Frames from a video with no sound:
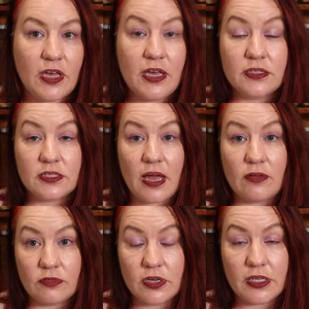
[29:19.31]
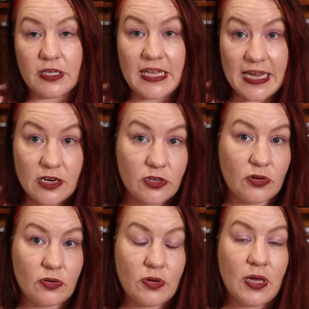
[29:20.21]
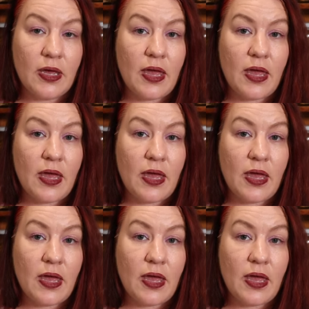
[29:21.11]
kids, they really need you.